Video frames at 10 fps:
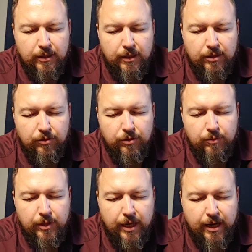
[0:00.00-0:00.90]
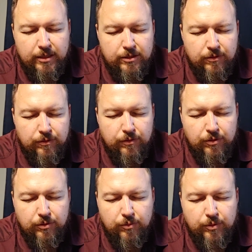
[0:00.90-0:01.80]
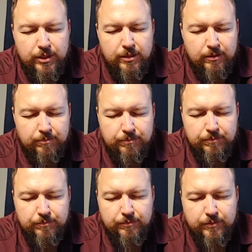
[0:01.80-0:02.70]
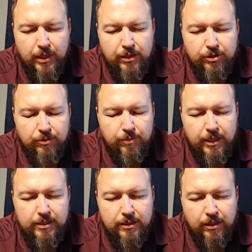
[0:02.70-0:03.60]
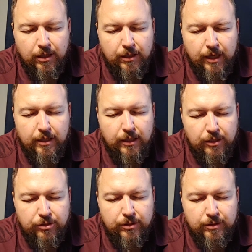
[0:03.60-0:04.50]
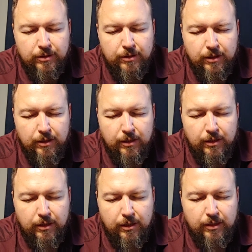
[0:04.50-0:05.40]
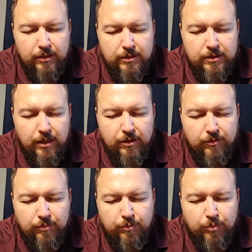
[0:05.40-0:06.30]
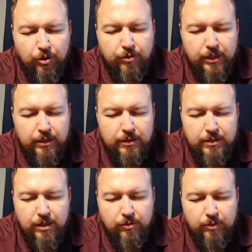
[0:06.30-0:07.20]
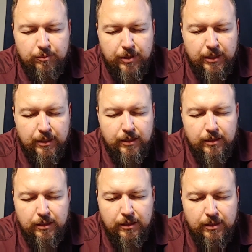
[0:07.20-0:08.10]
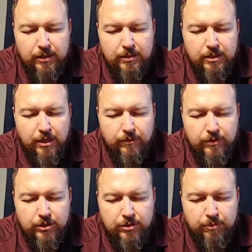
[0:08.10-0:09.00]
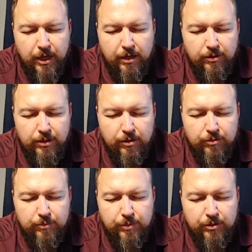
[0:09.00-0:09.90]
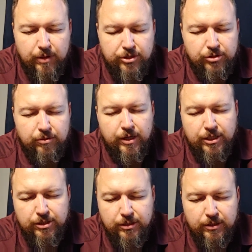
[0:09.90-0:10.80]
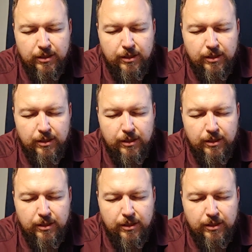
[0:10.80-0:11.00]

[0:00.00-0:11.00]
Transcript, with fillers: And Lord, we ask for wisdom and your blessing on that nation, that instead of brokenness, there would be healing. Instead of despair, there would be restoration.